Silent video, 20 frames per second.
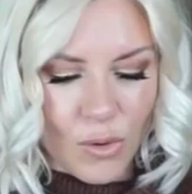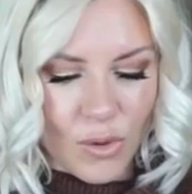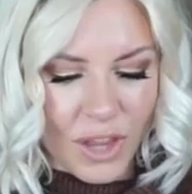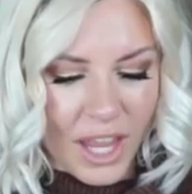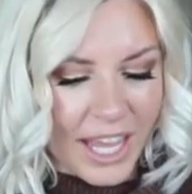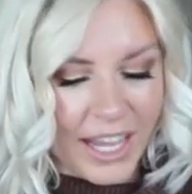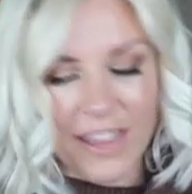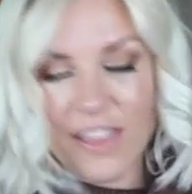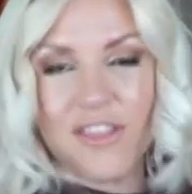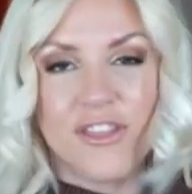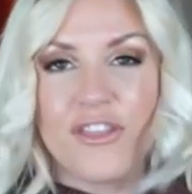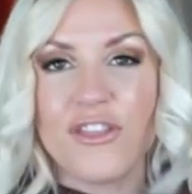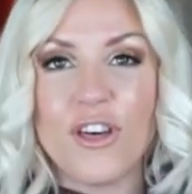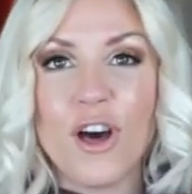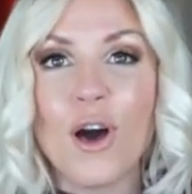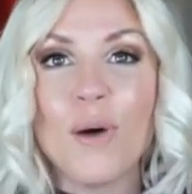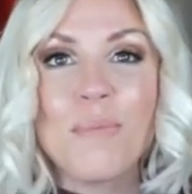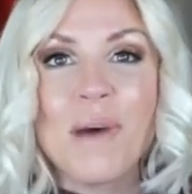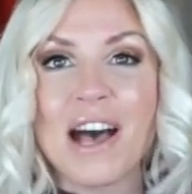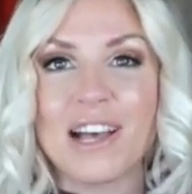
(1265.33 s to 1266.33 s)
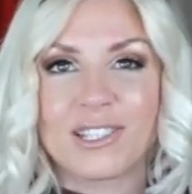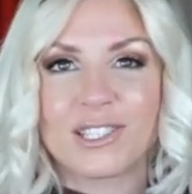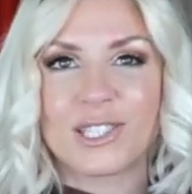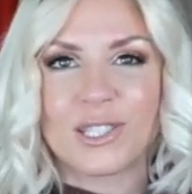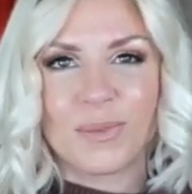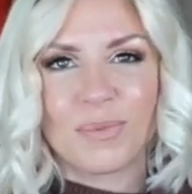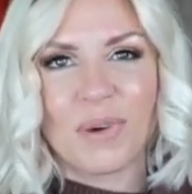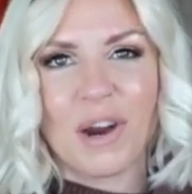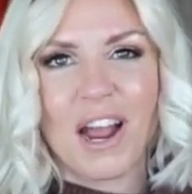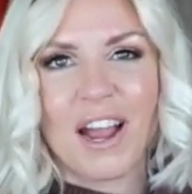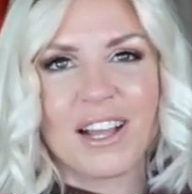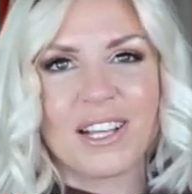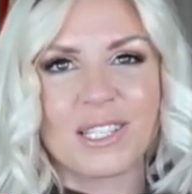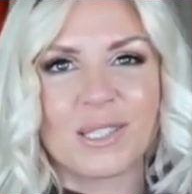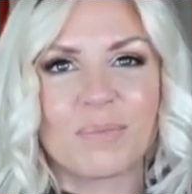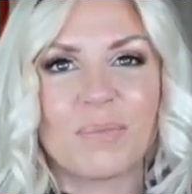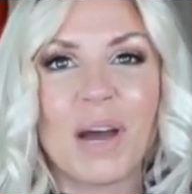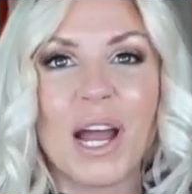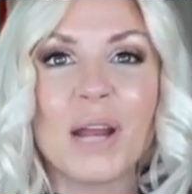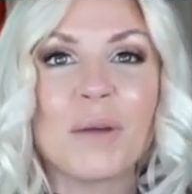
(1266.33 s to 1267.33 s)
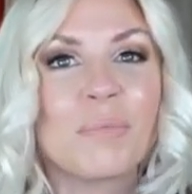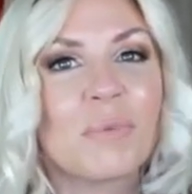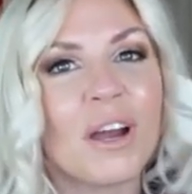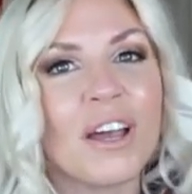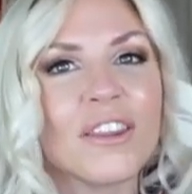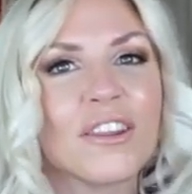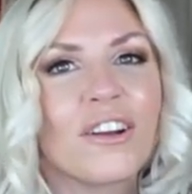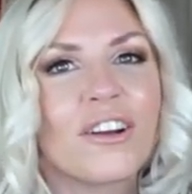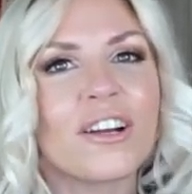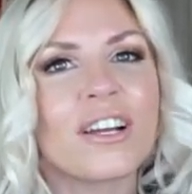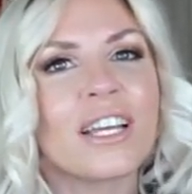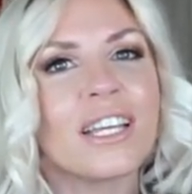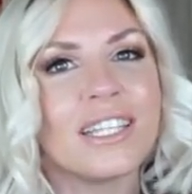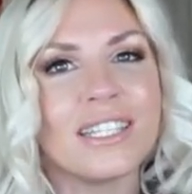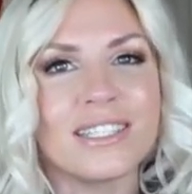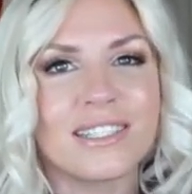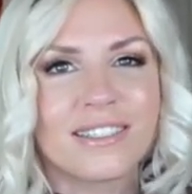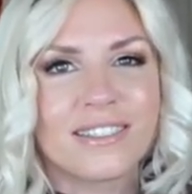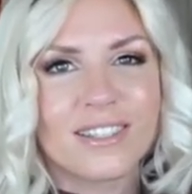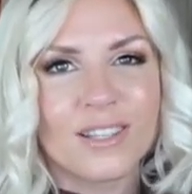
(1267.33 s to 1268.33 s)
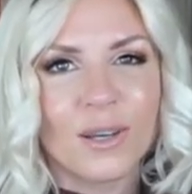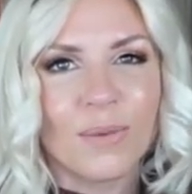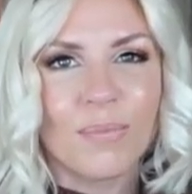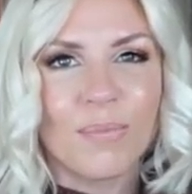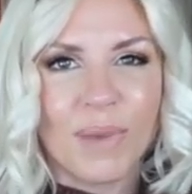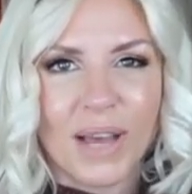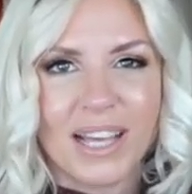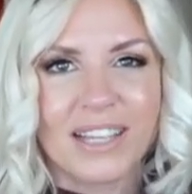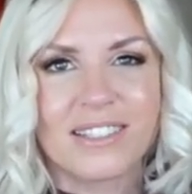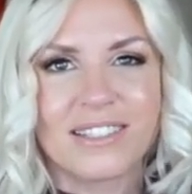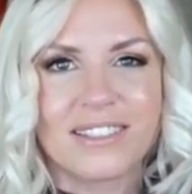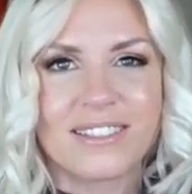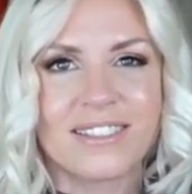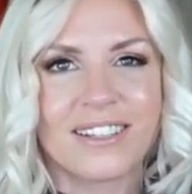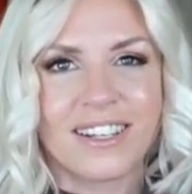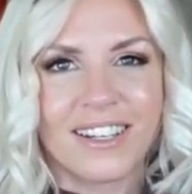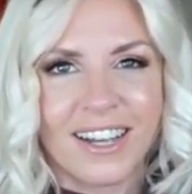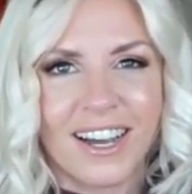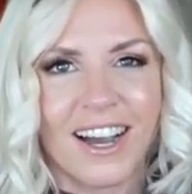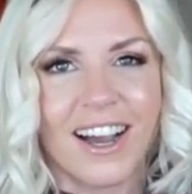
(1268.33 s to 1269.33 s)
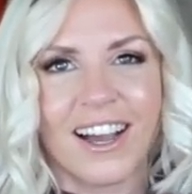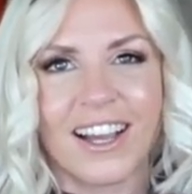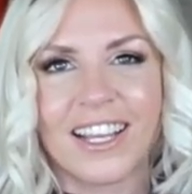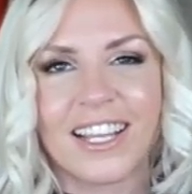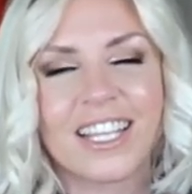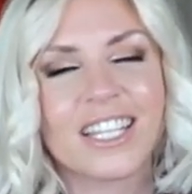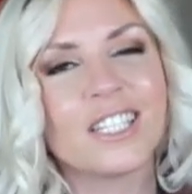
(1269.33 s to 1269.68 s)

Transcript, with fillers: like the best surprise. My brother is the best guy.